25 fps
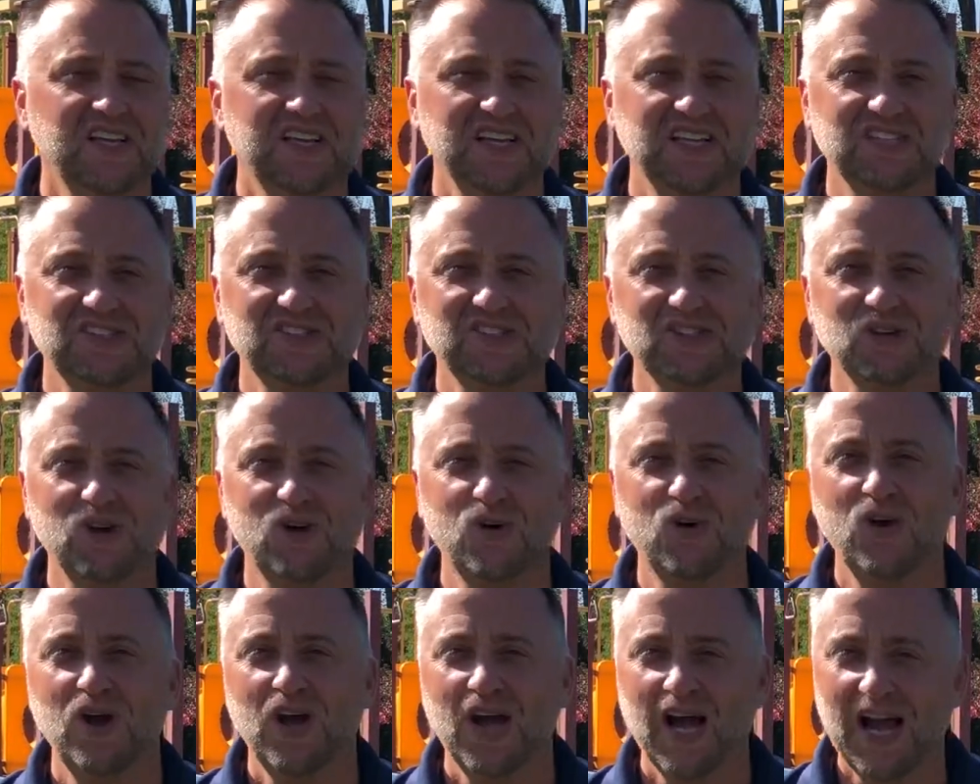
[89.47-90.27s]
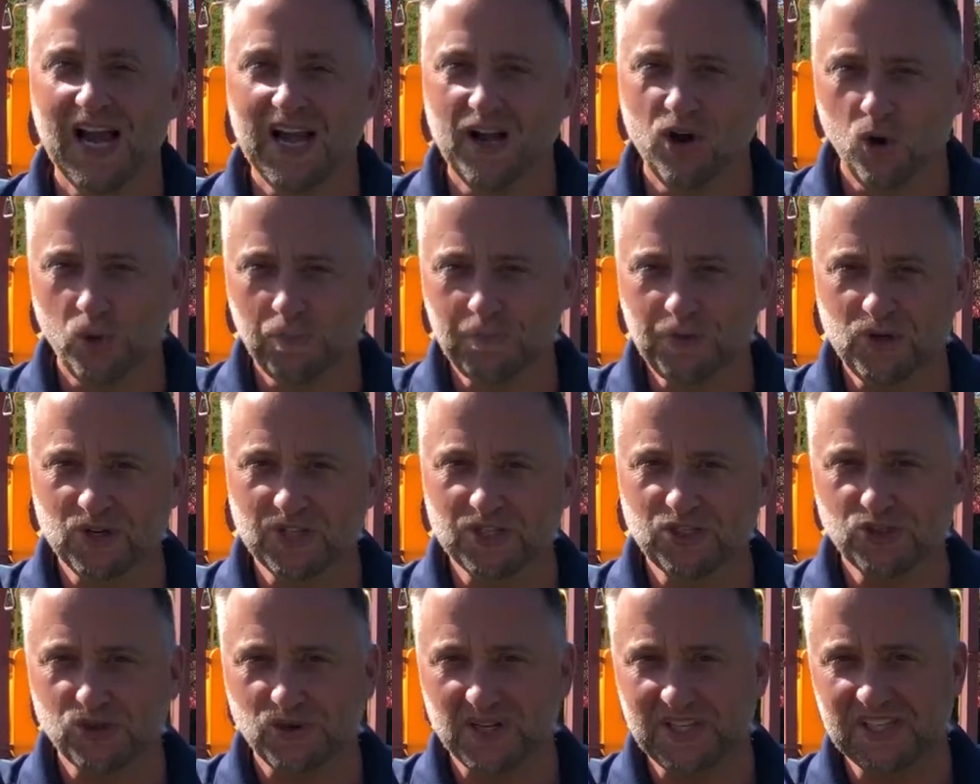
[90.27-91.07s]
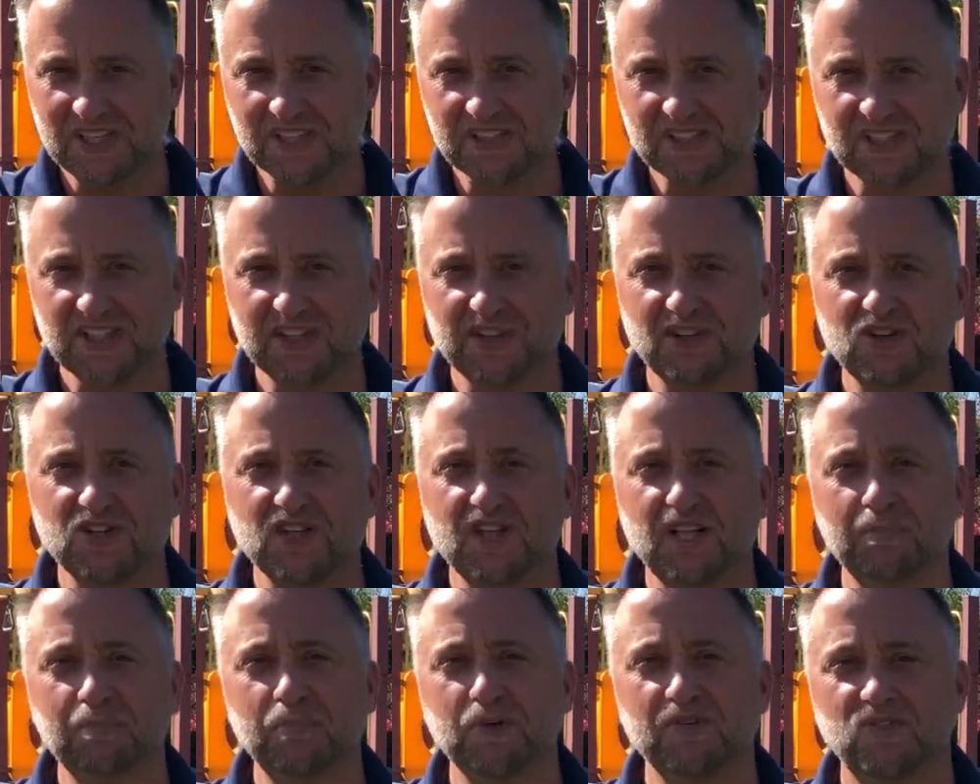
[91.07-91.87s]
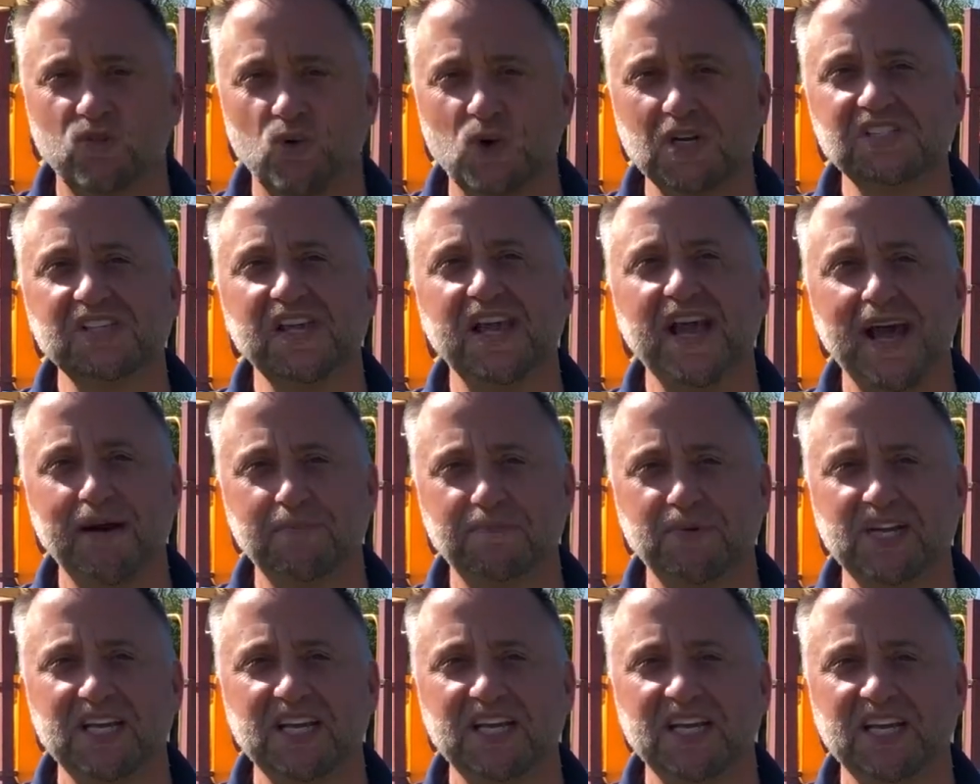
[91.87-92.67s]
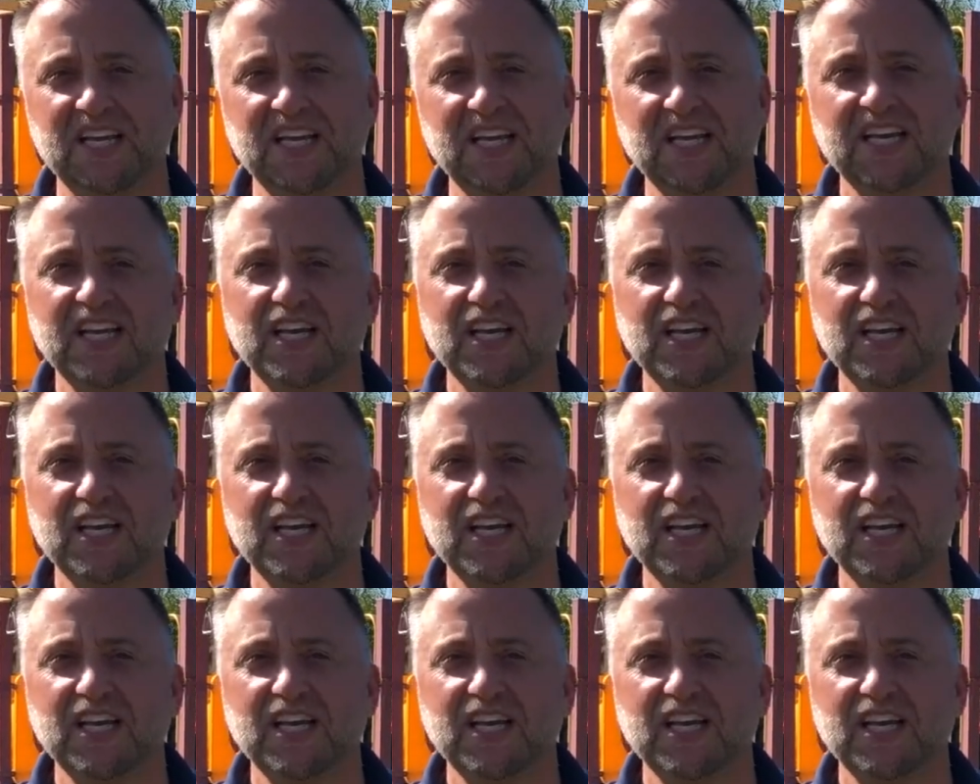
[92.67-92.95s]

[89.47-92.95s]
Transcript: And so I hope you enjoy this little clip of what's happening